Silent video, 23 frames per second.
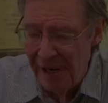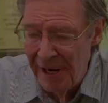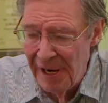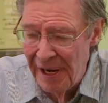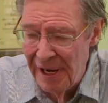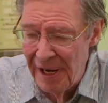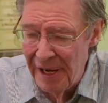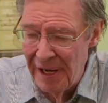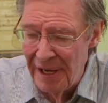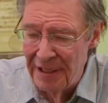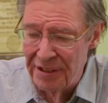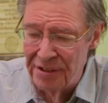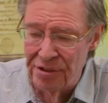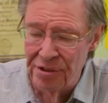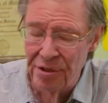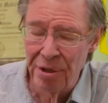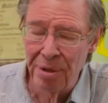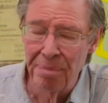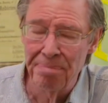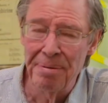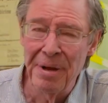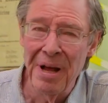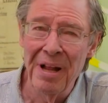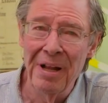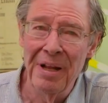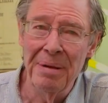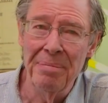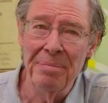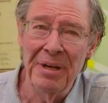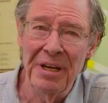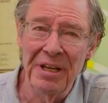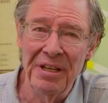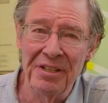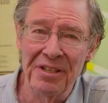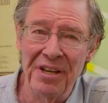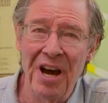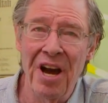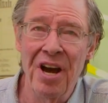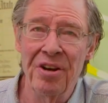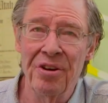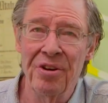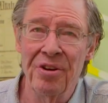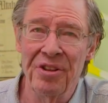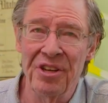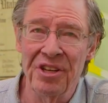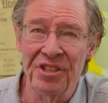And SottoPelle means
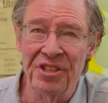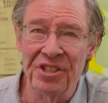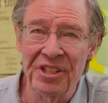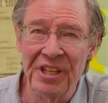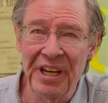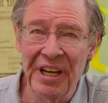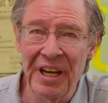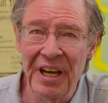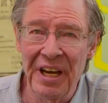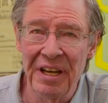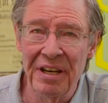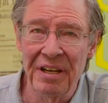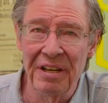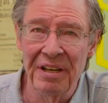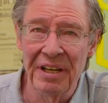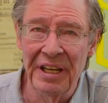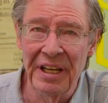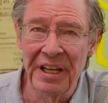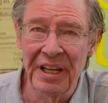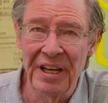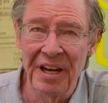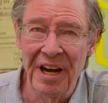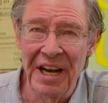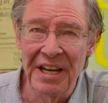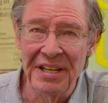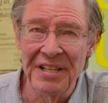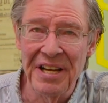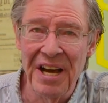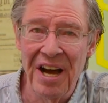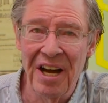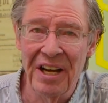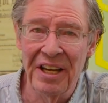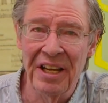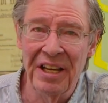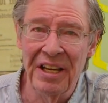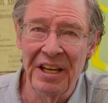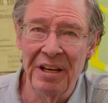under the skin in Italian.